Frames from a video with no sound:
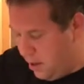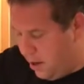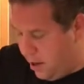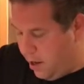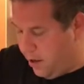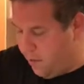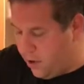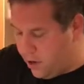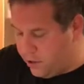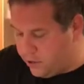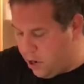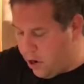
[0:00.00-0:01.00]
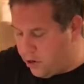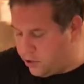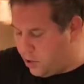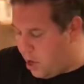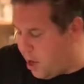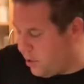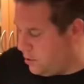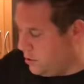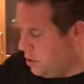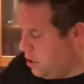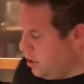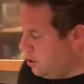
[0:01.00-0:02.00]
And we're going to start our sauce.
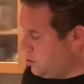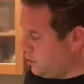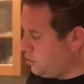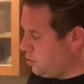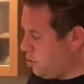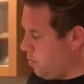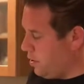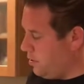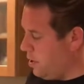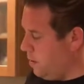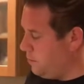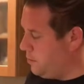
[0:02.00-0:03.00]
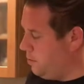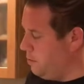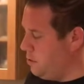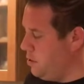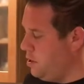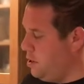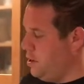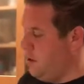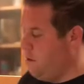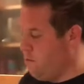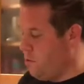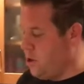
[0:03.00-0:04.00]
Just a quick tip too,
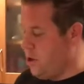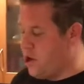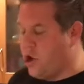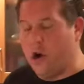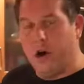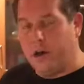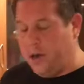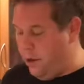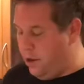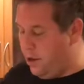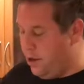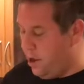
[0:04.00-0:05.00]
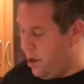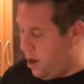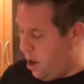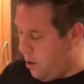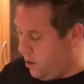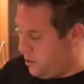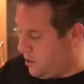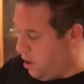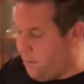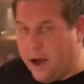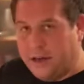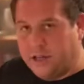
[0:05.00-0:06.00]
when you're cooking, I always tell
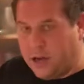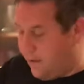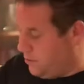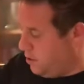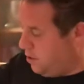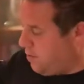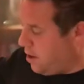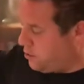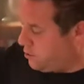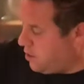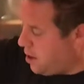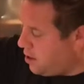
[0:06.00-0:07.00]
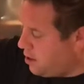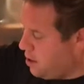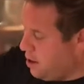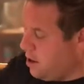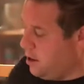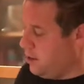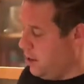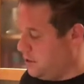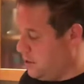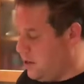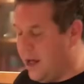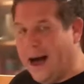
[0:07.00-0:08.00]
my chefs in the restaurant,
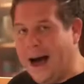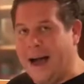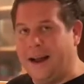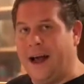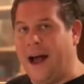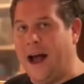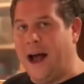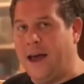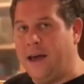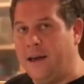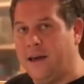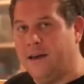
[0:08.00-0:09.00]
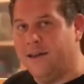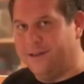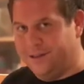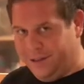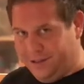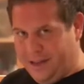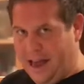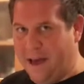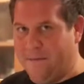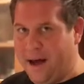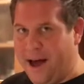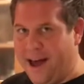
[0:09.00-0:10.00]
listen, on high,
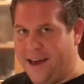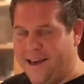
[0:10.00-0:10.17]
stand by.